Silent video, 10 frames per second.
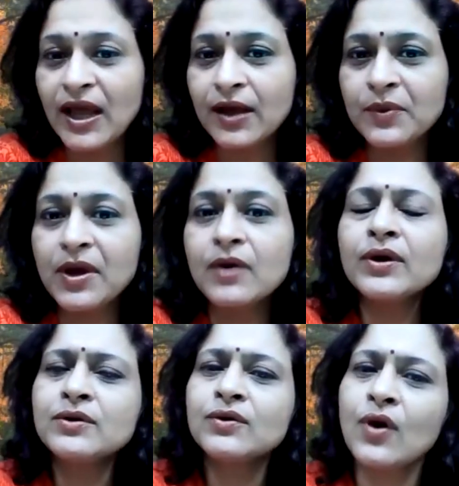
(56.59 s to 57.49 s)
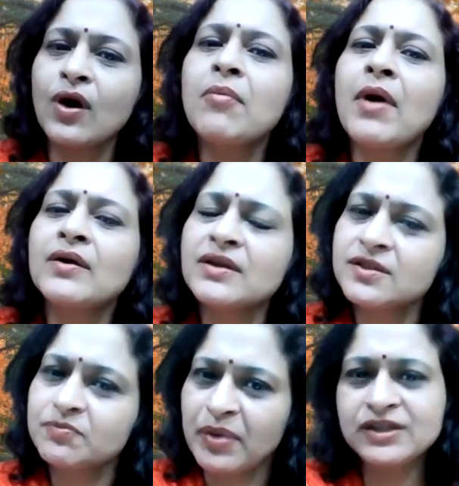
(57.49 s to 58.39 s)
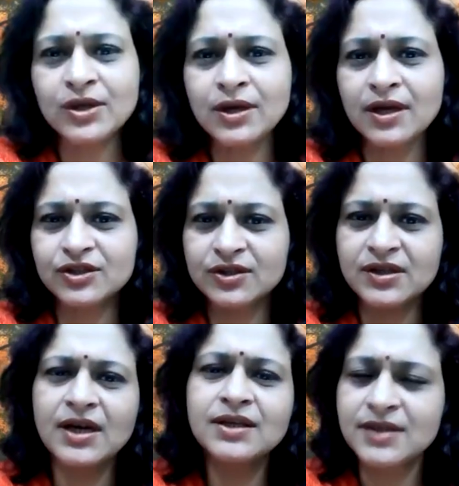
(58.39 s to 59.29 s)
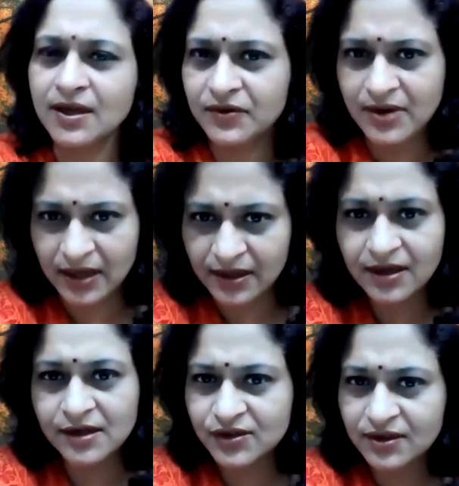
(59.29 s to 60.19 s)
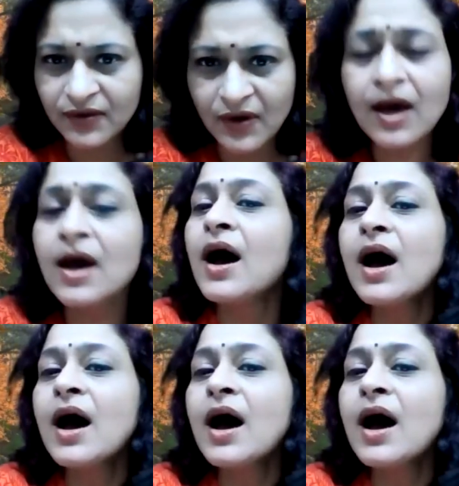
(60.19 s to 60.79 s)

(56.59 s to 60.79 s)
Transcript: Today, we are going to talk about a special nakshatra, Sayanuradha Nakshatra,